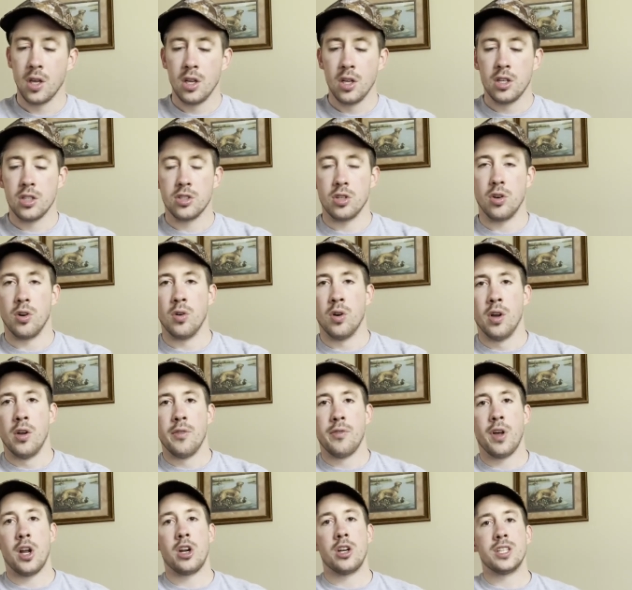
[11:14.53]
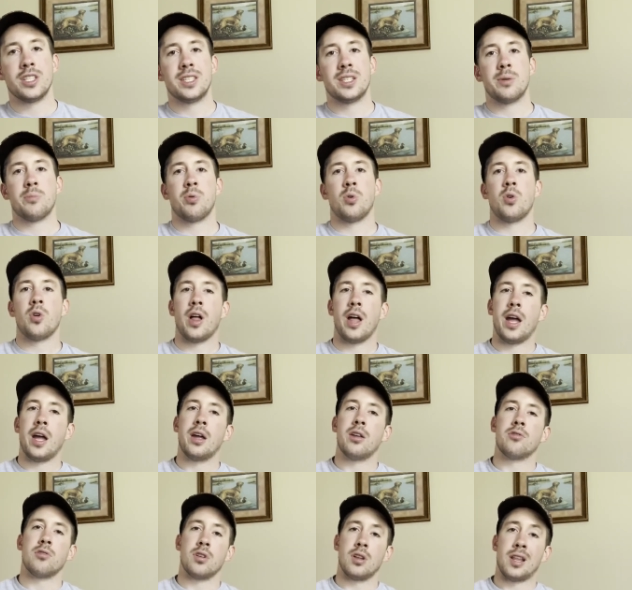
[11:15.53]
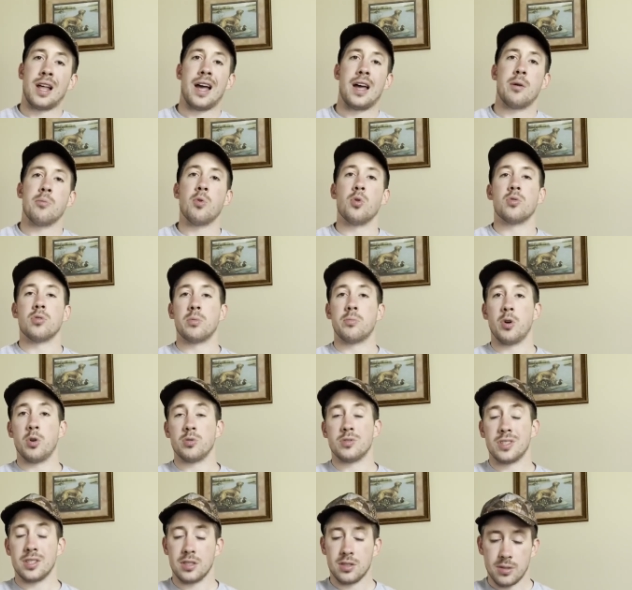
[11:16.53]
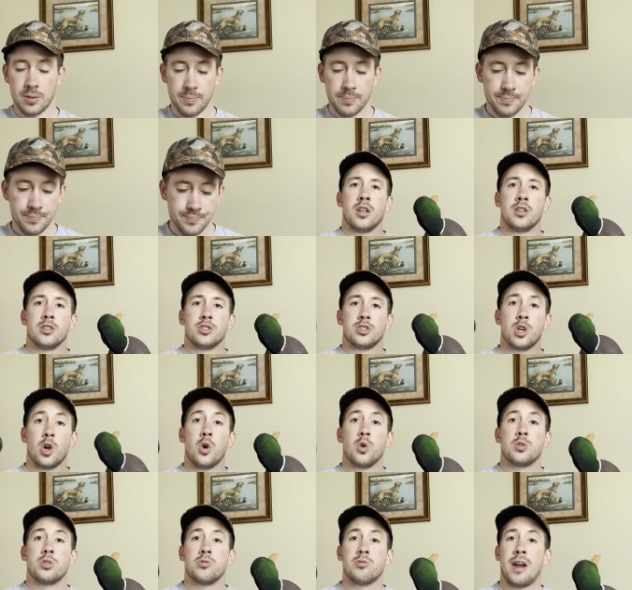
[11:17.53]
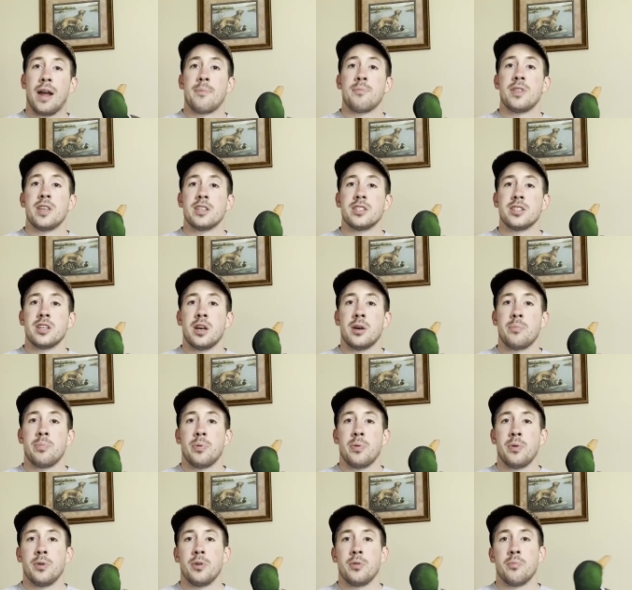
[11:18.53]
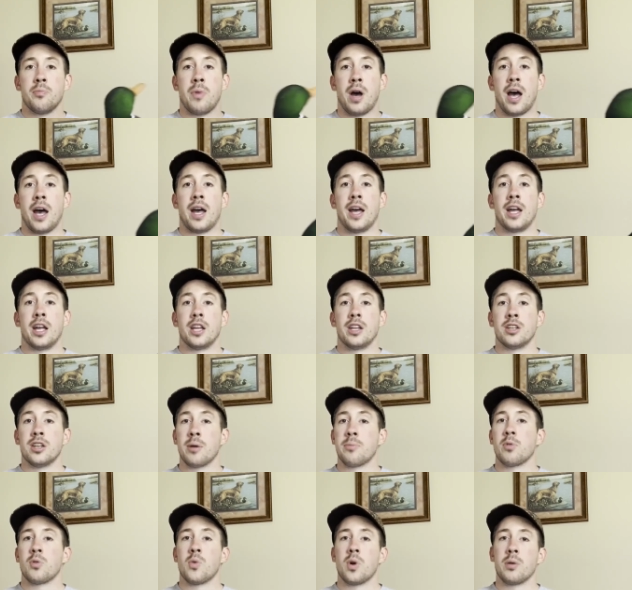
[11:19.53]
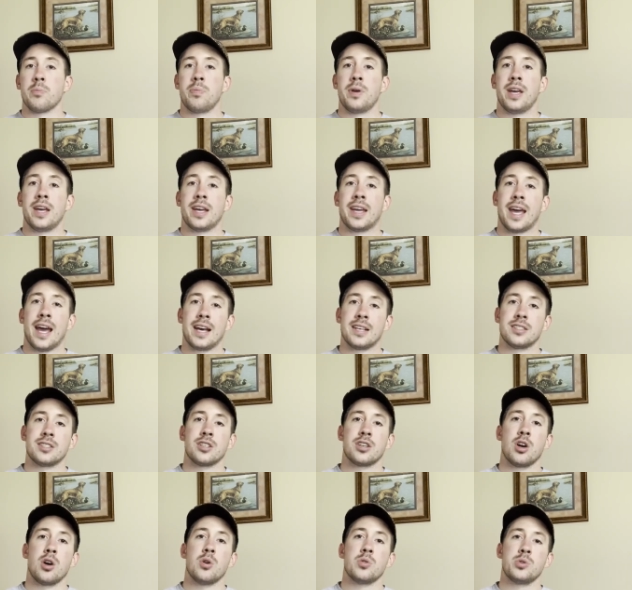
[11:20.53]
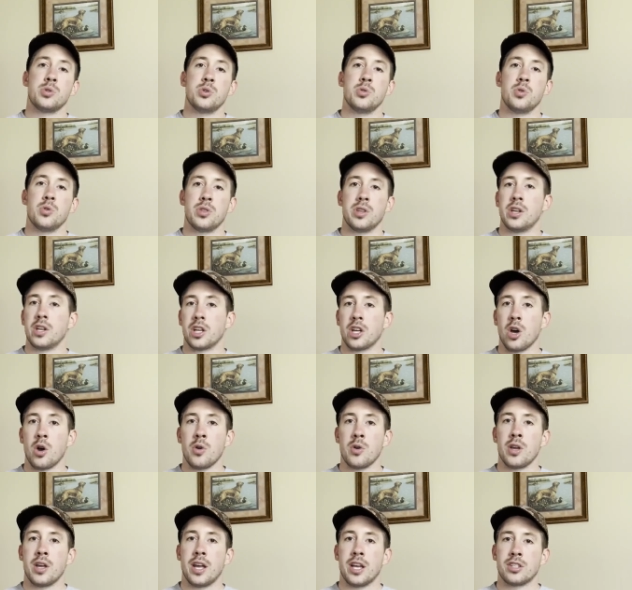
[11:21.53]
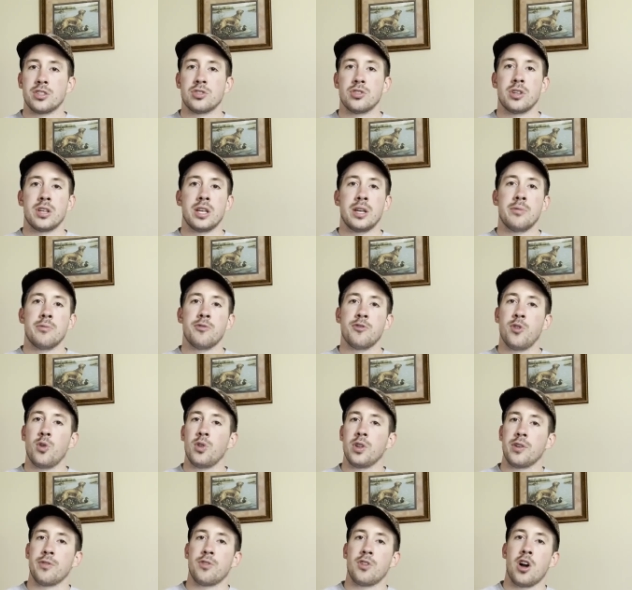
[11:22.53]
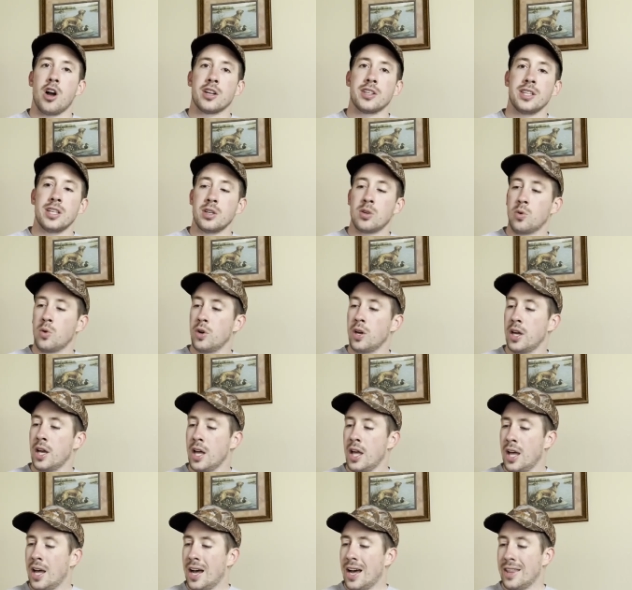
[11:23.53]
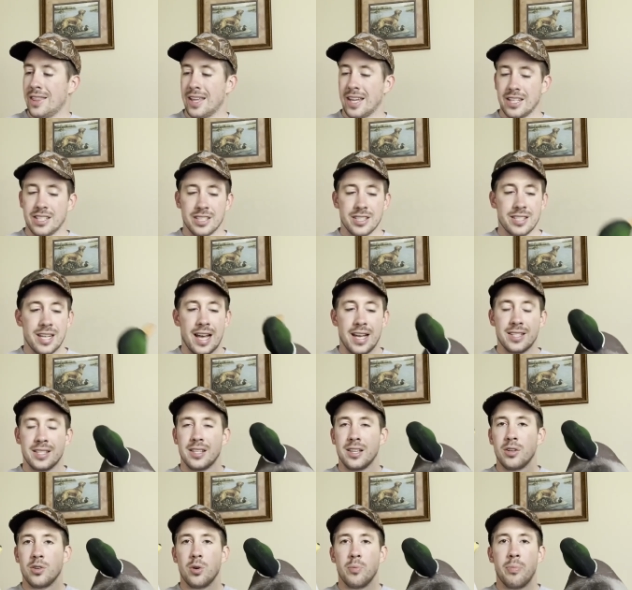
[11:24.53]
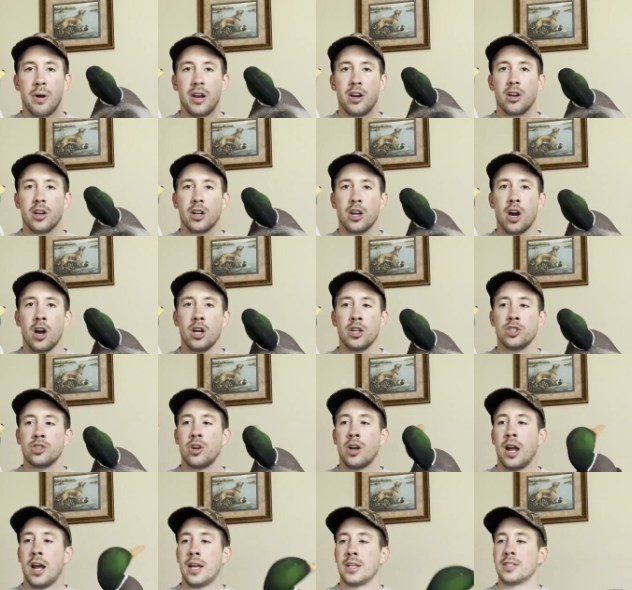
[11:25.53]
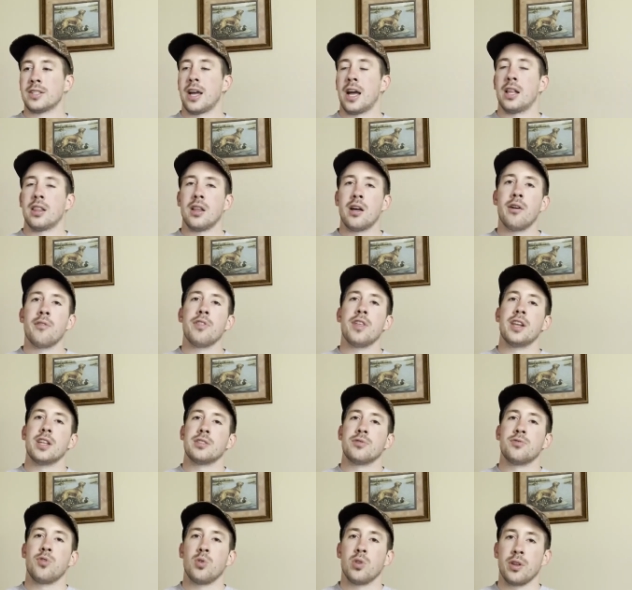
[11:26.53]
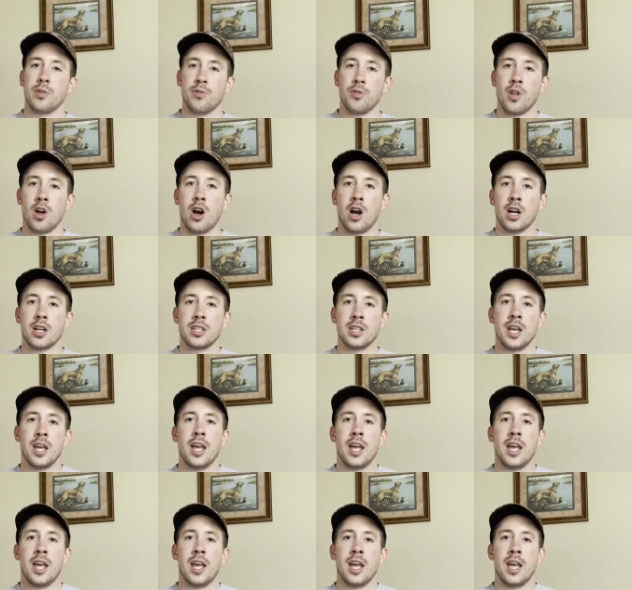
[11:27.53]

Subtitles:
So very simple and reliable remote system. So to wrap this up, my number 1 pick has to go to the Dakota X-Treme fully flocked Decoy. I think it just has a little better contrast. I love that it's fully flocked,